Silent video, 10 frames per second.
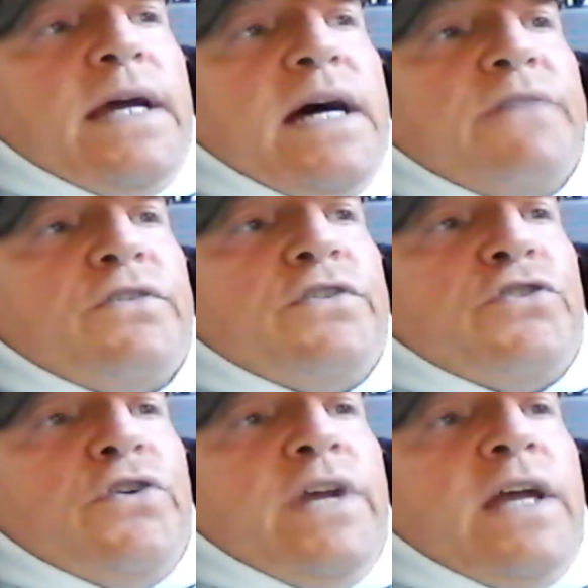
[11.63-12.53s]
after
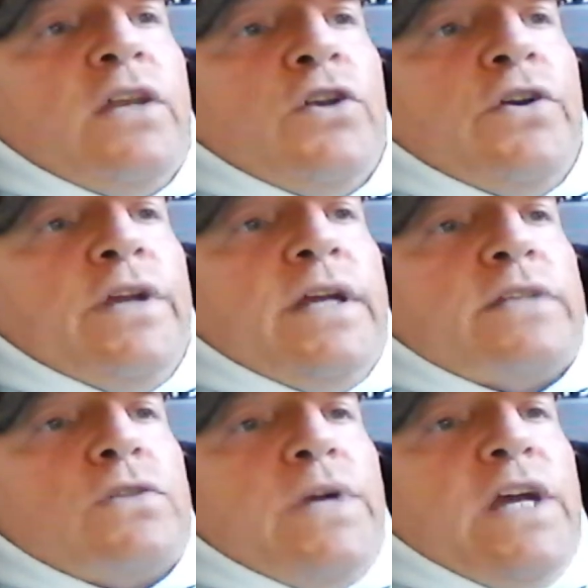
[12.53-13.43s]
discerning and learning
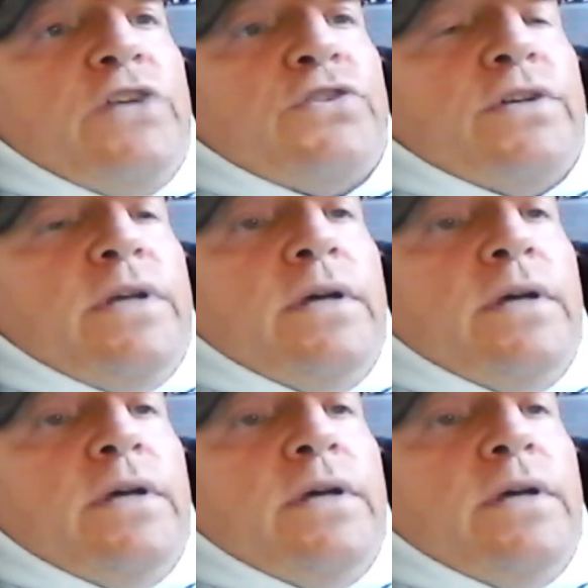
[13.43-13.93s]
its location